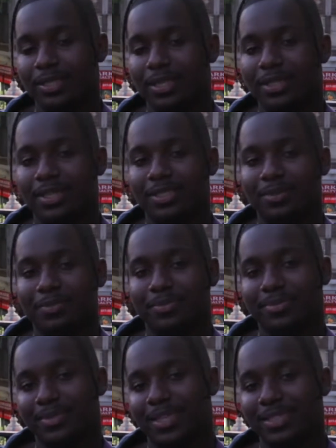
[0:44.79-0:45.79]
thing. That's
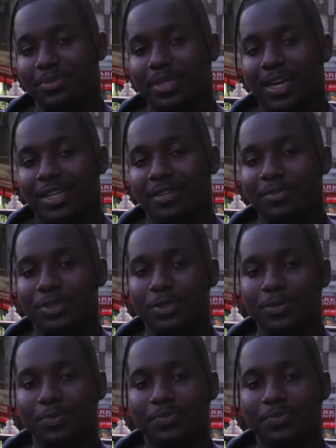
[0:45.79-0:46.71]
something I love to do.